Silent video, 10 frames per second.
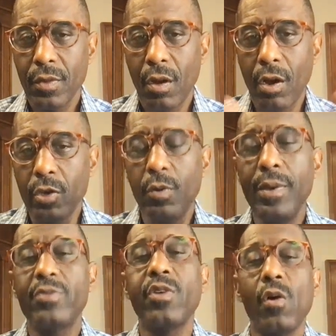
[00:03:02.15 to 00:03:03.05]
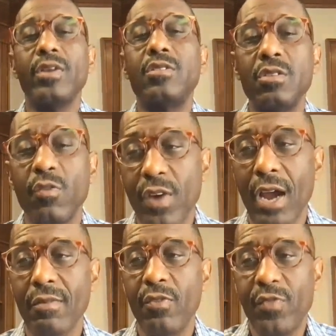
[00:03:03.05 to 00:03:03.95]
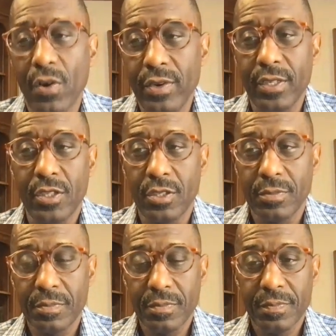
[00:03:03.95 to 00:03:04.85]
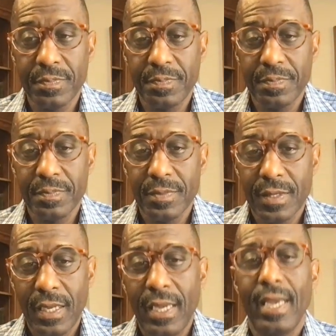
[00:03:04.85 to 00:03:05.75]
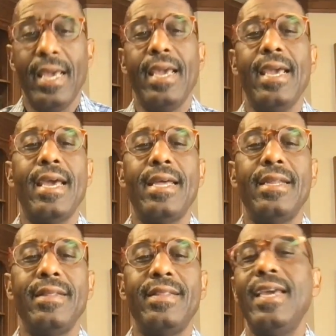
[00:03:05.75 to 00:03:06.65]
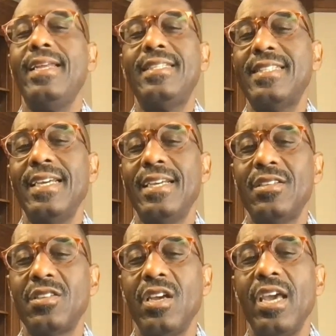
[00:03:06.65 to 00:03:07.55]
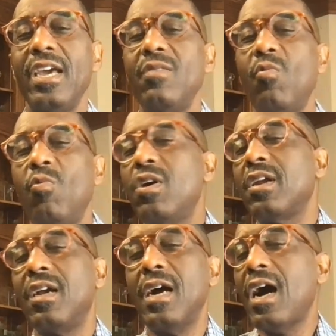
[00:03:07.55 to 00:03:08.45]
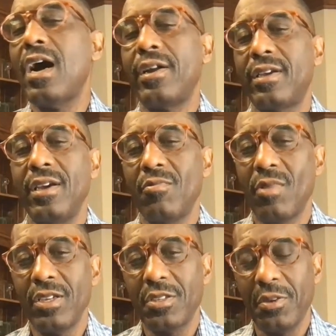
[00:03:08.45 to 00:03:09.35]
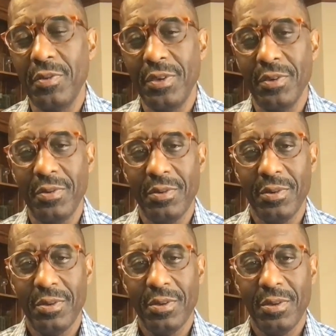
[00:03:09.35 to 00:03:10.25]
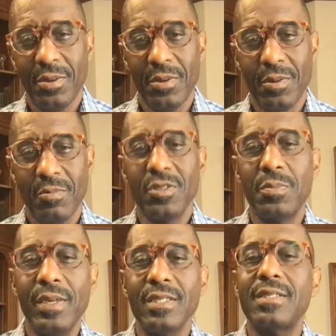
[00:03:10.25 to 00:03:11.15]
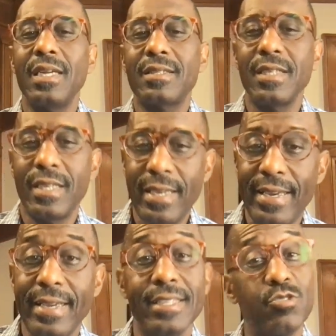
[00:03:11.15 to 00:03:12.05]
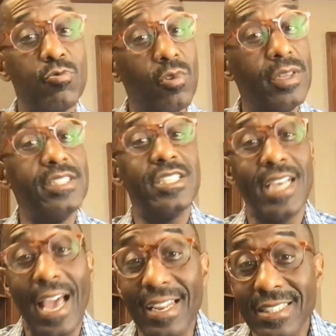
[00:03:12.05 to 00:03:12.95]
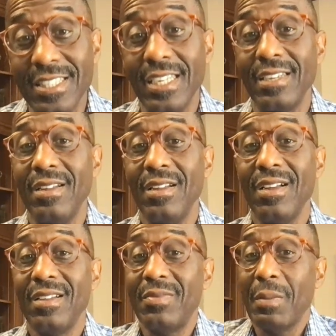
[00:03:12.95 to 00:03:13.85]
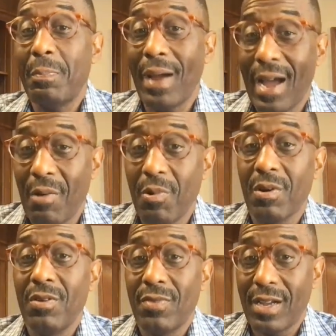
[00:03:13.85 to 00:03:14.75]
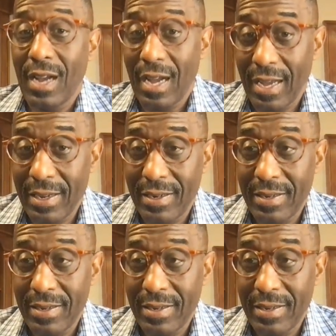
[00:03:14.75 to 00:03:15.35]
or you will be thrown into the fiery furnace. And then he says, And what God can rescue you? Which means that the king is really challenging the power of God.